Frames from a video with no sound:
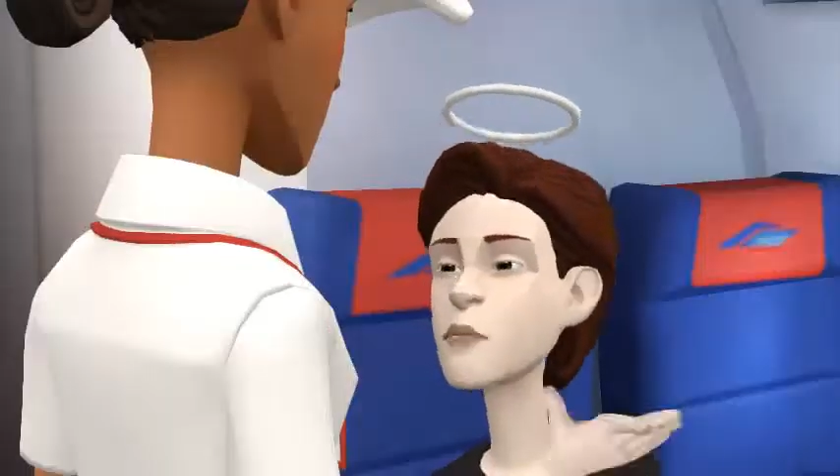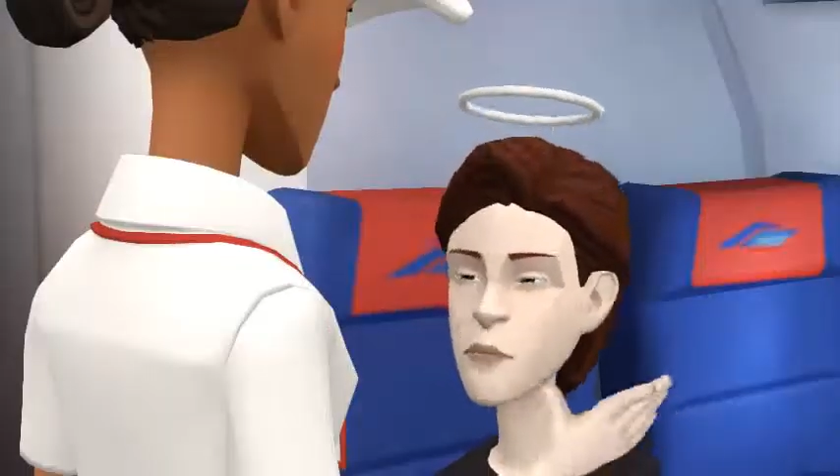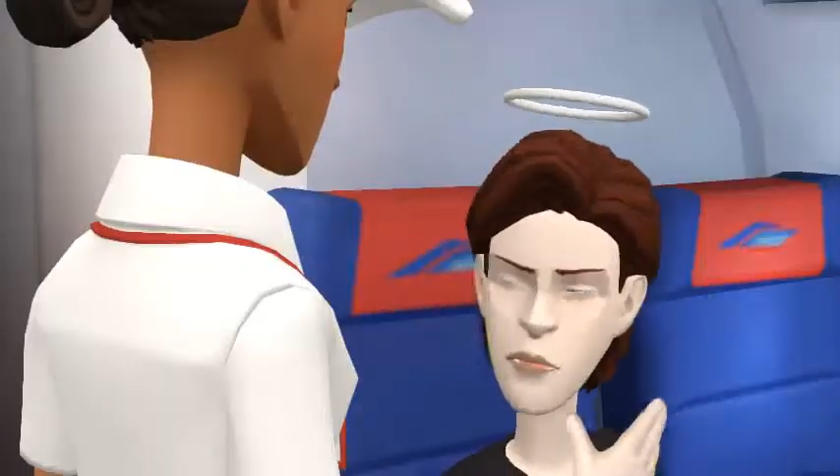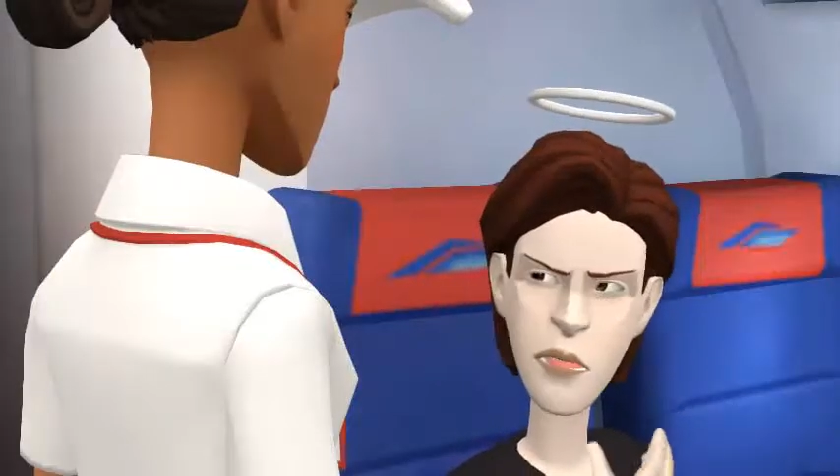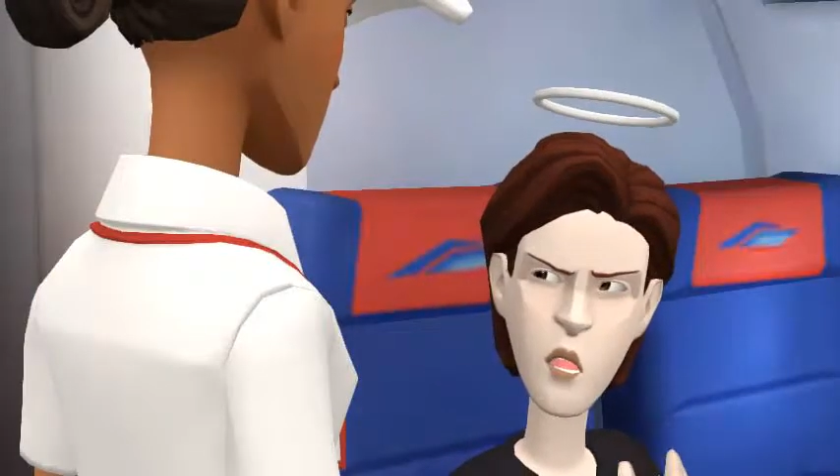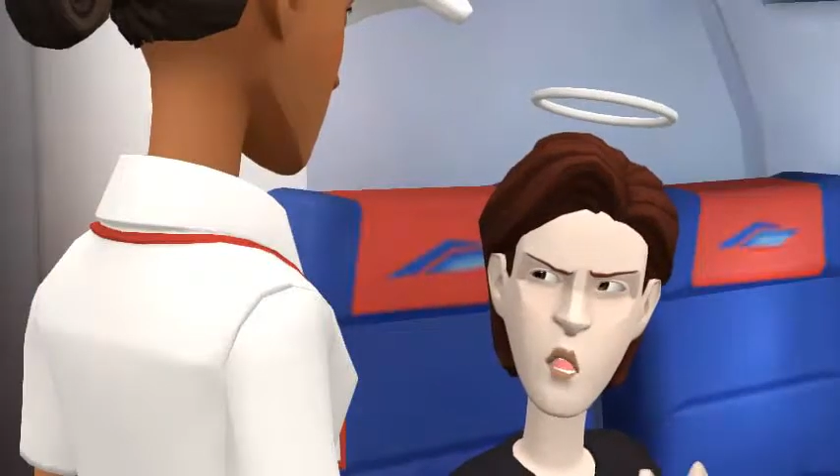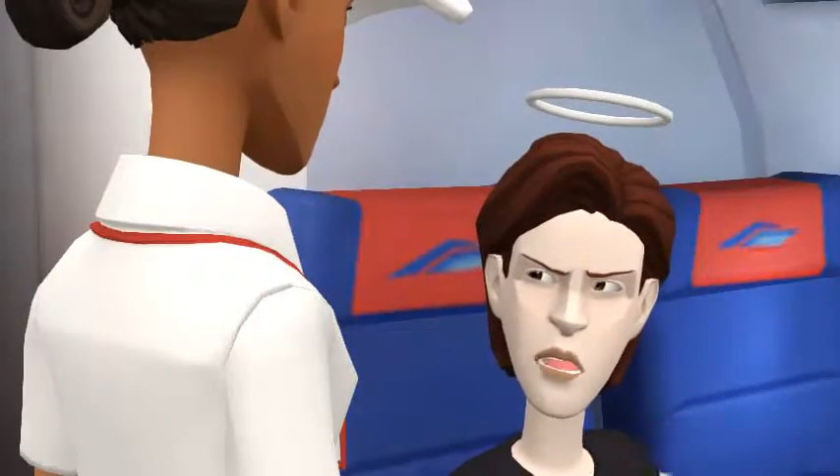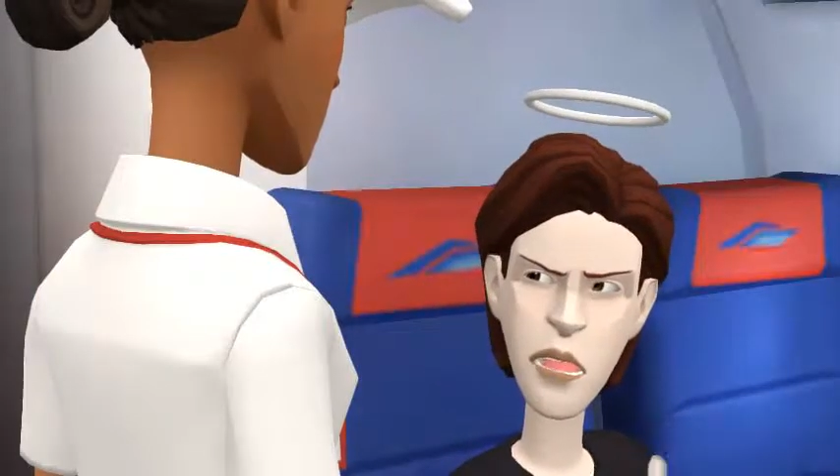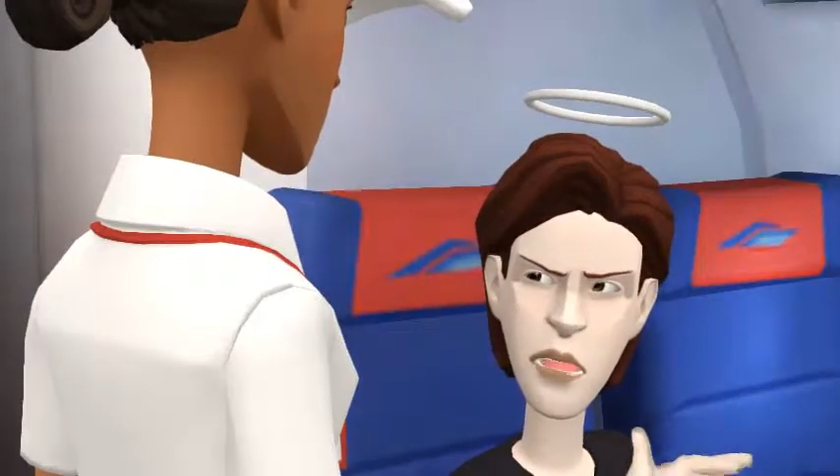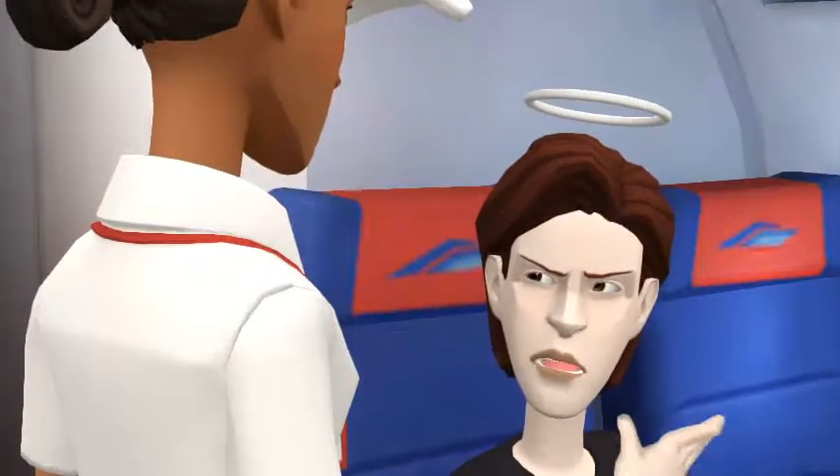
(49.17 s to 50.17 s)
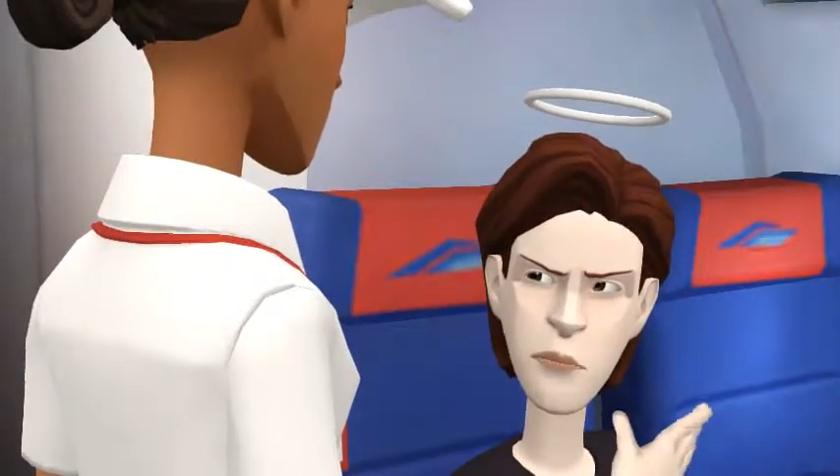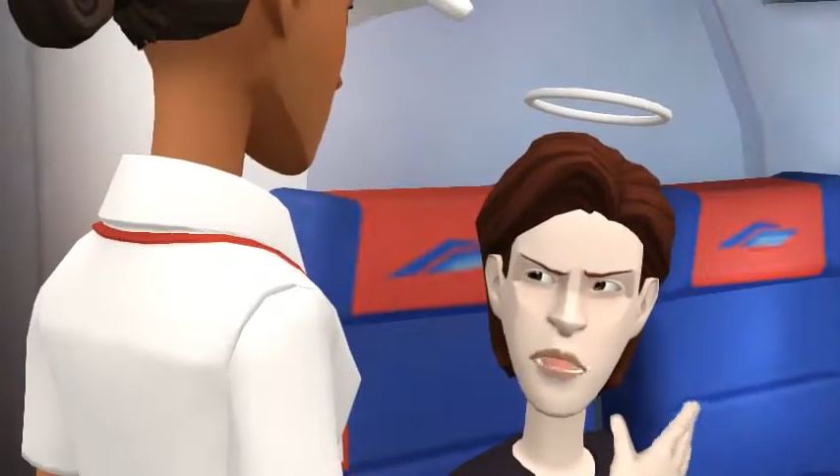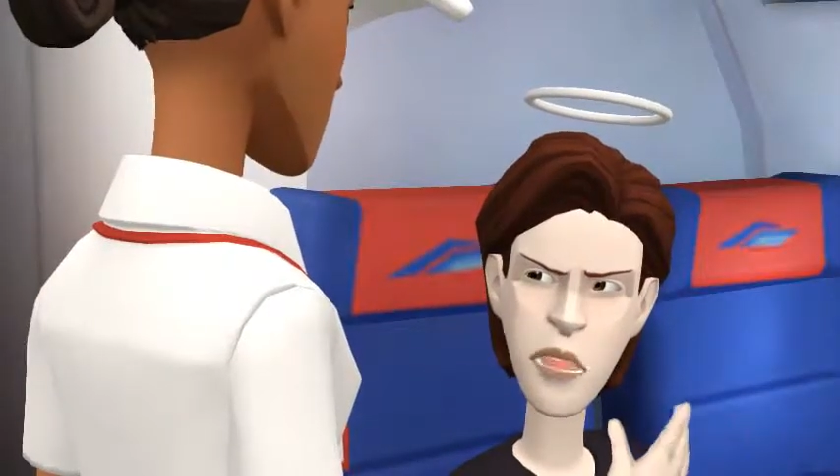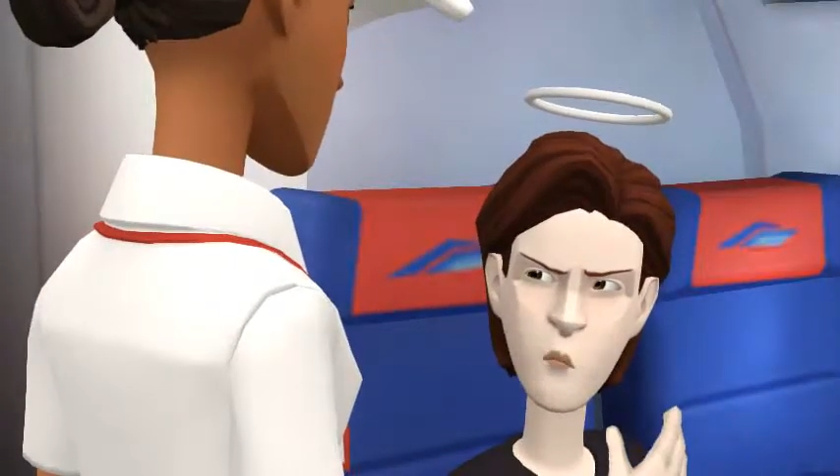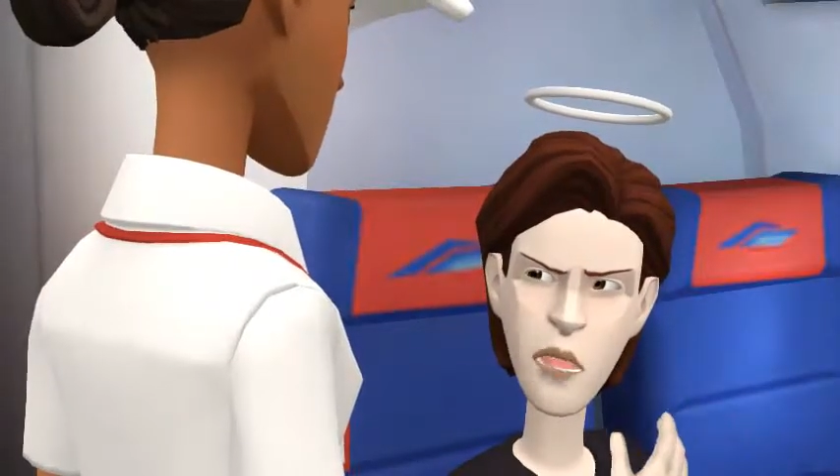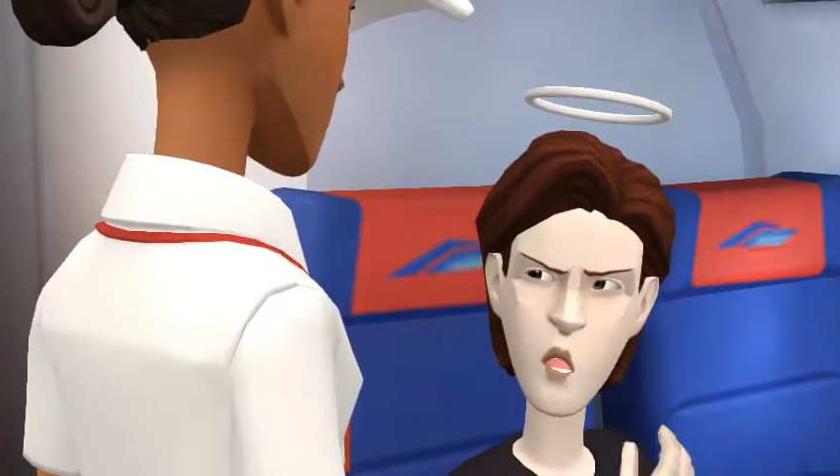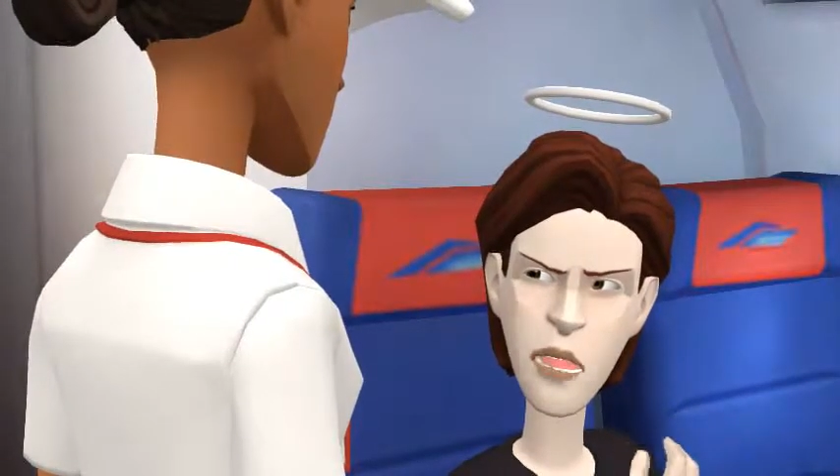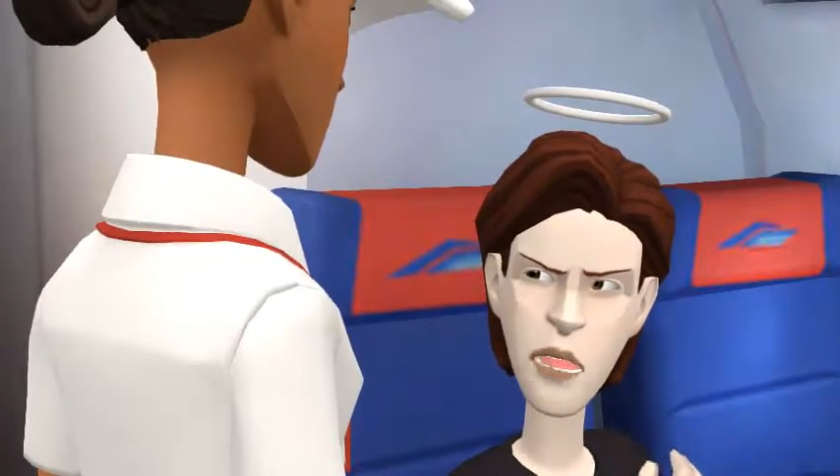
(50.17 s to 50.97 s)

I do need some help with